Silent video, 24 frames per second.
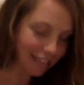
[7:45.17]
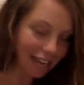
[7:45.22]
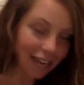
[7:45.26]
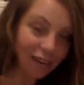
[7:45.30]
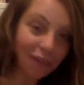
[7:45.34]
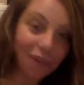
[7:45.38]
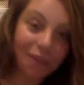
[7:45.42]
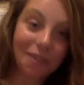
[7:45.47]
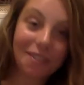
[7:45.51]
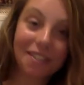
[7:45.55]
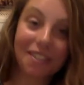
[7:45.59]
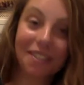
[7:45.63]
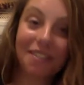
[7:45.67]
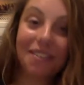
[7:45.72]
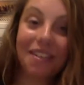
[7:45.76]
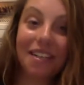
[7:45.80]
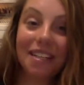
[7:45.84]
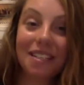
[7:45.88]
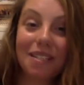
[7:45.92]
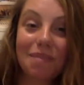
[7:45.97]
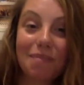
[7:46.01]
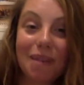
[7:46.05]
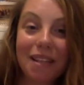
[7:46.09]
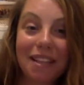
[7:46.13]
I will see you
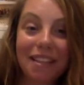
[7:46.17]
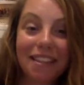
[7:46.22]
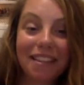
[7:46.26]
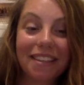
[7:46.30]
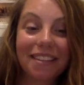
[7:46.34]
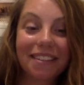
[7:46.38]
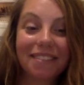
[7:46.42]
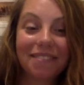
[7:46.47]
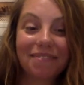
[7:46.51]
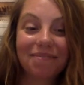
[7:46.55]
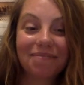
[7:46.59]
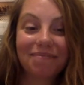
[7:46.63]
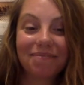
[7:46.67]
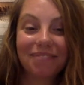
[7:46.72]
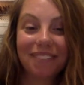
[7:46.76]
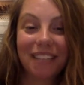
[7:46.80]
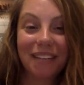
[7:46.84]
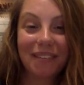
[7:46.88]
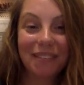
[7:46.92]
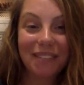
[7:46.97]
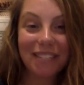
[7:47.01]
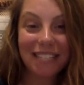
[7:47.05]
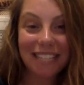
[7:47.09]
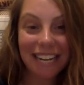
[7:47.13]
next month.
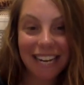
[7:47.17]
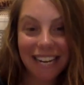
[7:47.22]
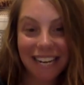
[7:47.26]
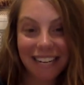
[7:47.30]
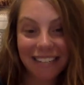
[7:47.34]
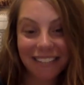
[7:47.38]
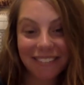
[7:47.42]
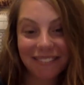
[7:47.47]
Namaste.